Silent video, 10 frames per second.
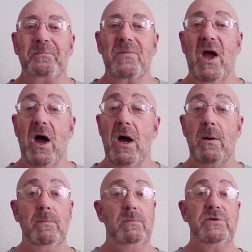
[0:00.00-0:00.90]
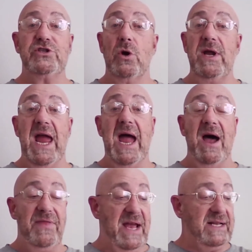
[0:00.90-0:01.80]
Um, so
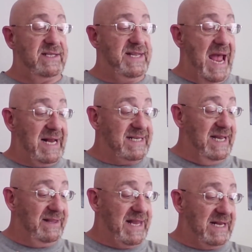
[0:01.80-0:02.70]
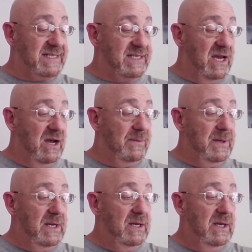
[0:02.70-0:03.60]
yeah, that that's it. That's uh,
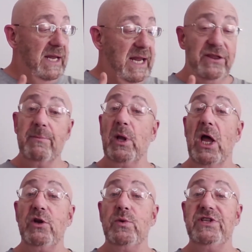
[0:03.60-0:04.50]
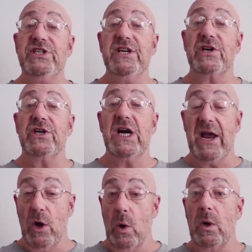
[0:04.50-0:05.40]
in the blood with Gina
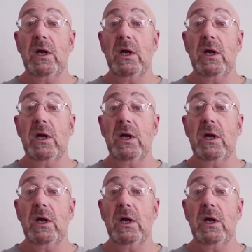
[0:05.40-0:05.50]
Carano,